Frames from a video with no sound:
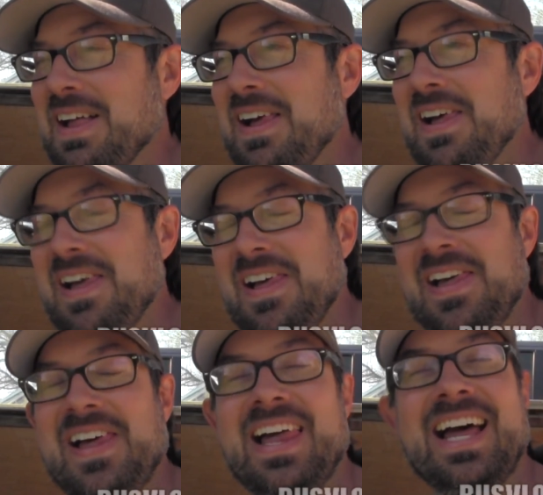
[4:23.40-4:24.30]

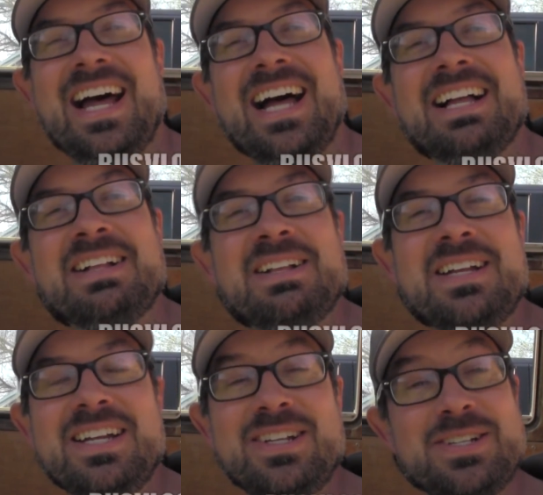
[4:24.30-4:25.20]

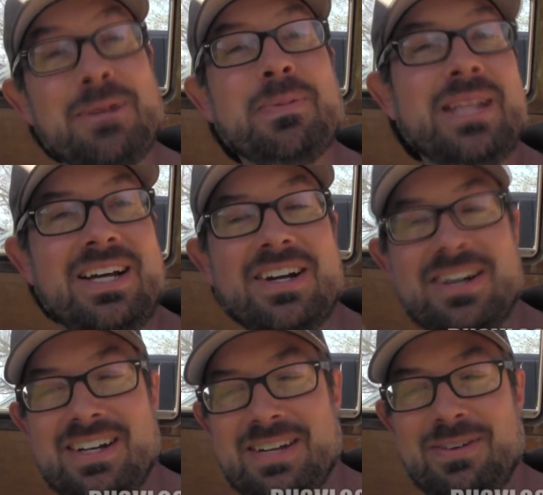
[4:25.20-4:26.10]
You just open the
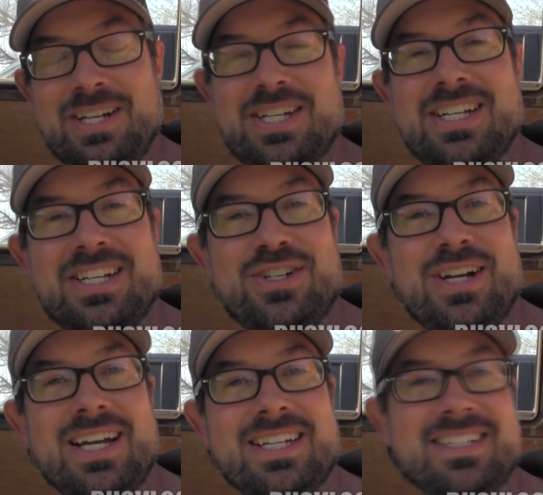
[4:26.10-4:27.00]
locker and you reach in and get
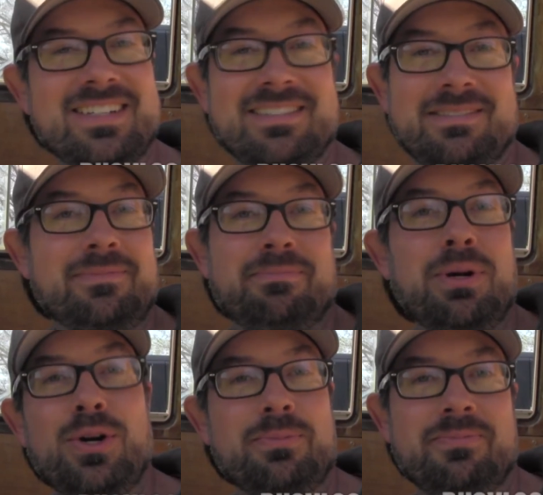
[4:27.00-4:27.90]
your eggs.
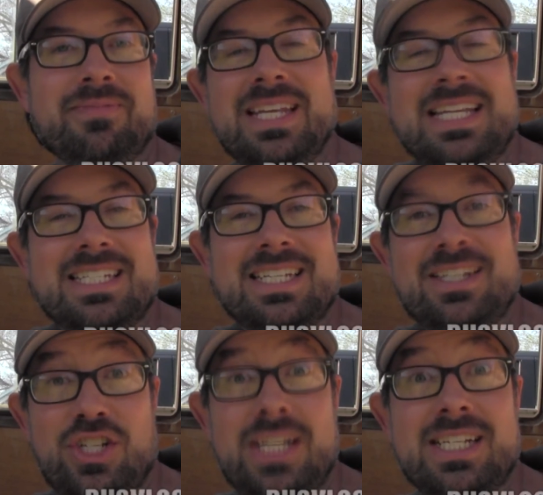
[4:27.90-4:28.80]
Boom, easy,
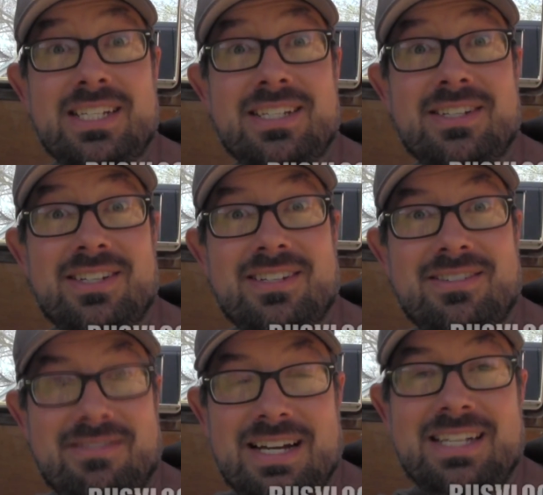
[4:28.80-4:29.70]
genius,
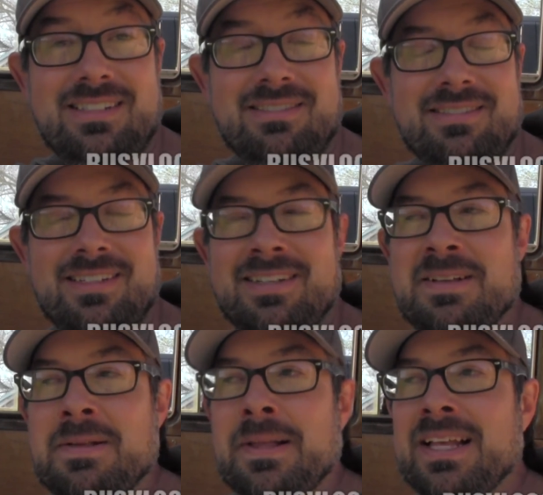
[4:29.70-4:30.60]
right?
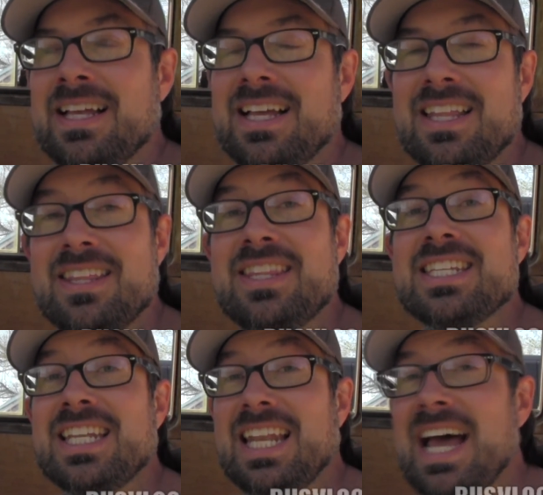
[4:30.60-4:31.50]

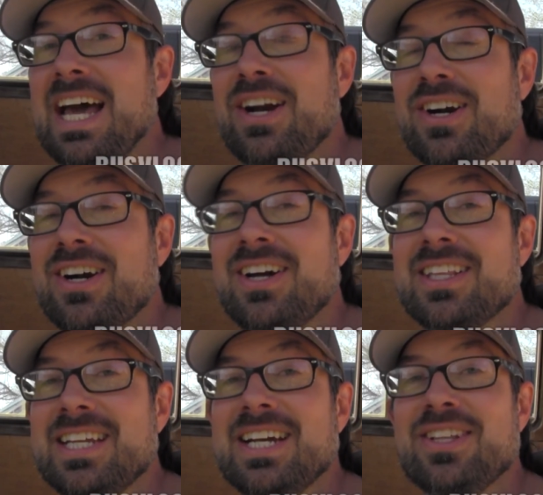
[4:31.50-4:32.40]
This ladder
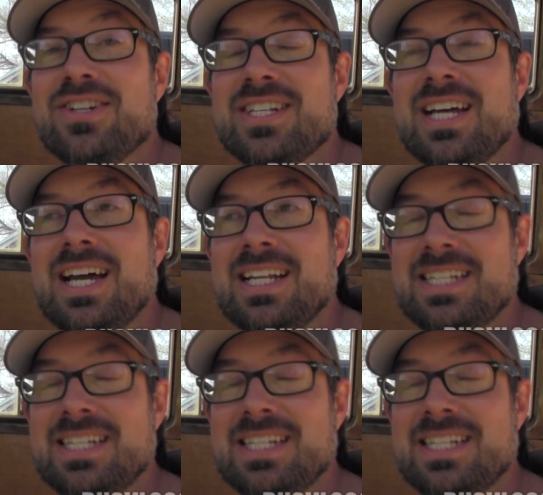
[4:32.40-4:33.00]
on the other side.